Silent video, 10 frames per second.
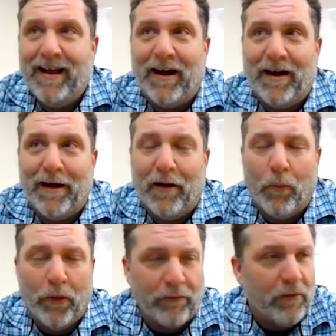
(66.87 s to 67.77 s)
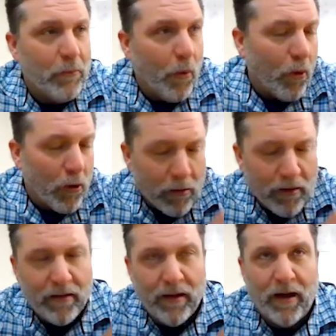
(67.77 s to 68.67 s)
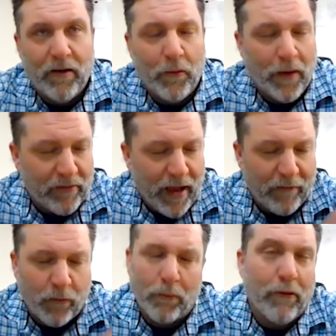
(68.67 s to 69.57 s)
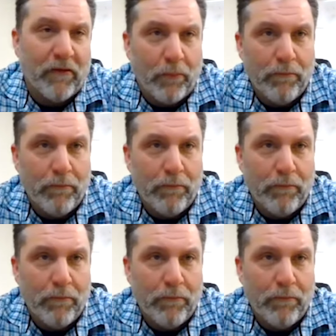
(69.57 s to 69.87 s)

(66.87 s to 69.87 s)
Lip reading: Wilson Moore, who has the Half Court Press